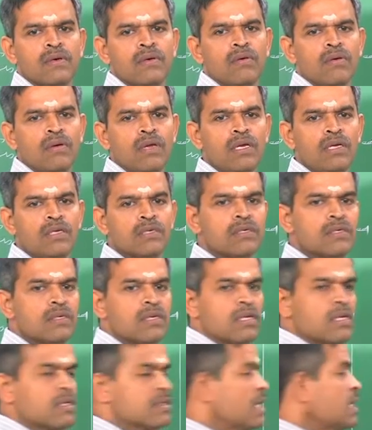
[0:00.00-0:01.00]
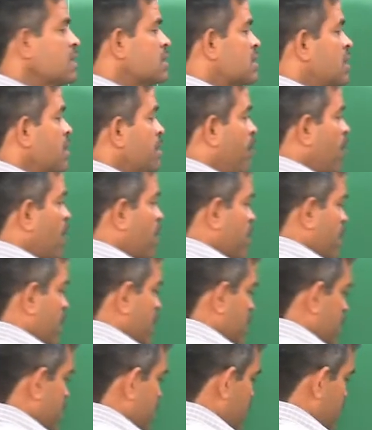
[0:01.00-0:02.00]
Okay. Such
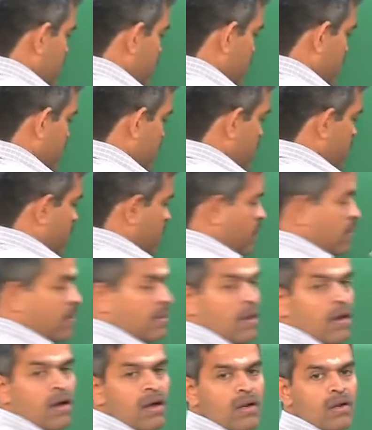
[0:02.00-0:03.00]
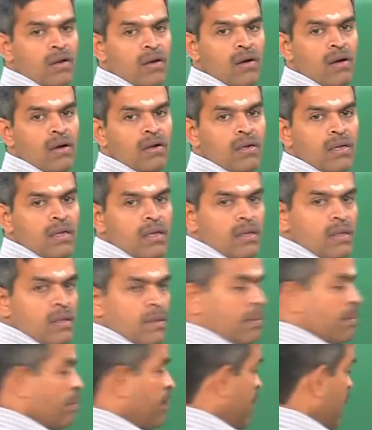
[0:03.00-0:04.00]
departments are called
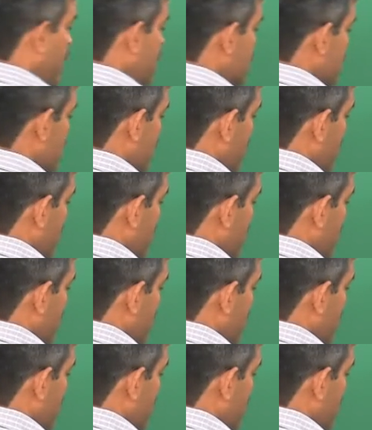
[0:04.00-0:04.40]
base